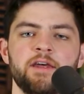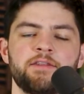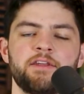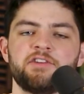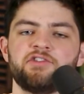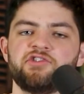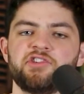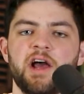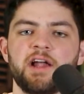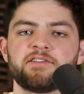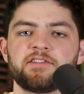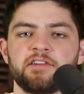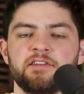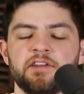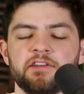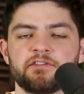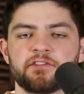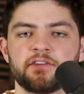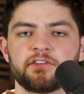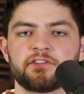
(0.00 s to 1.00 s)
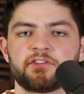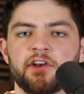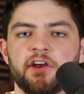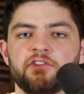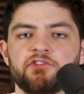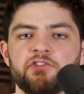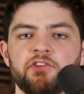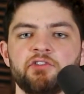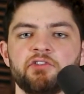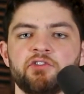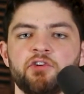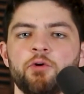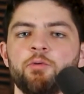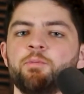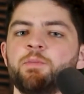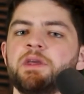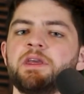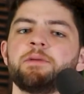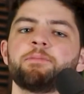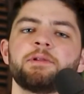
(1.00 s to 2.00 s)
The Jets in this discussion
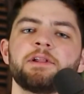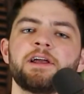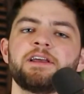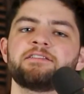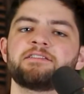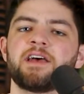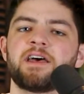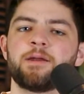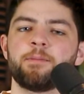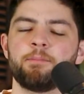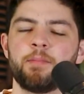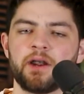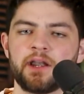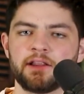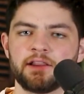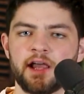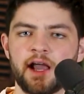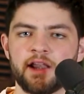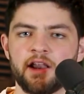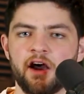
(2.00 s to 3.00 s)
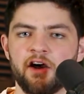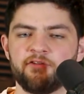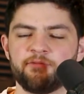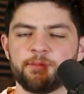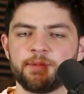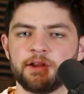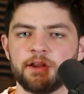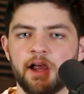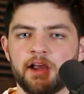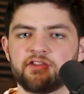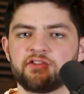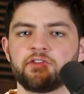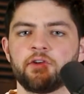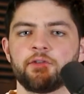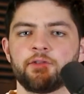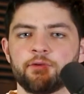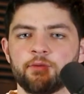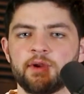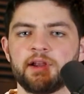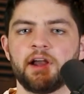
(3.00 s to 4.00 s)
could be placed at a money line of plus
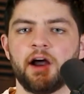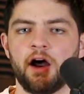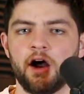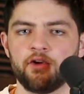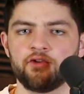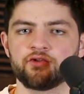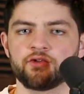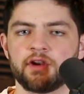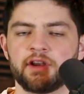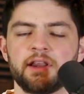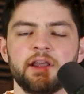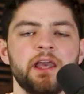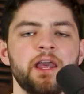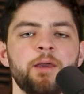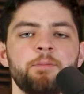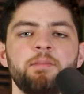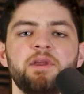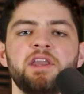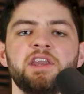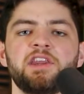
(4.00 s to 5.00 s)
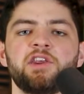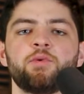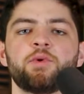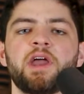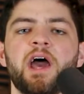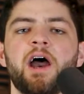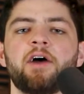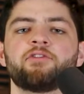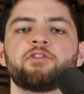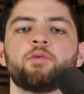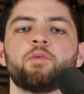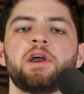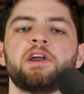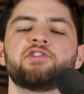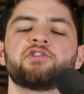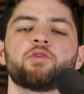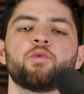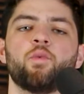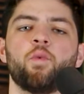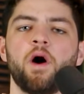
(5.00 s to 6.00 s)
300, meaning you would have to
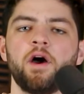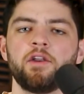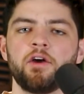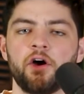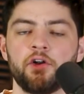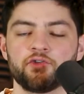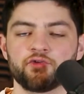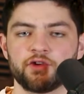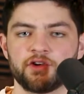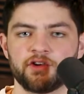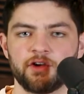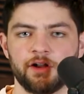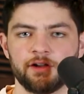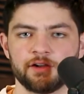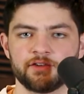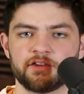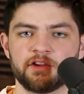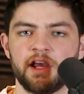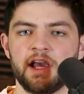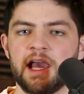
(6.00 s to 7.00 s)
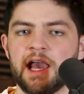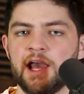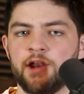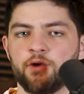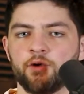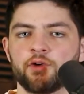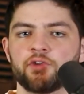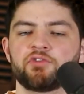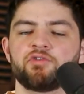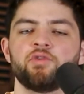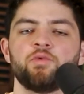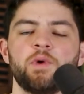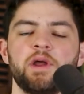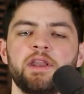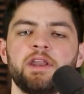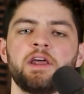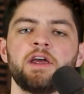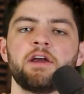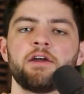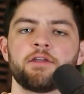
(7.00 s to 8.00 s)
wager $100 in order to
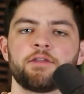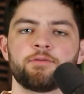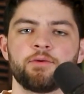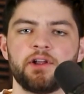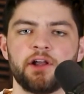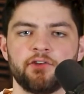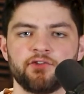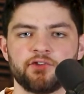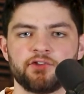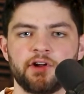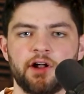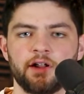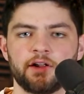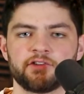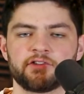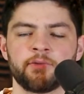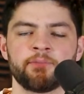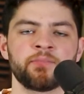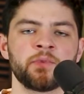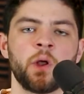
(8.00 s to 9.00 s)
win $300.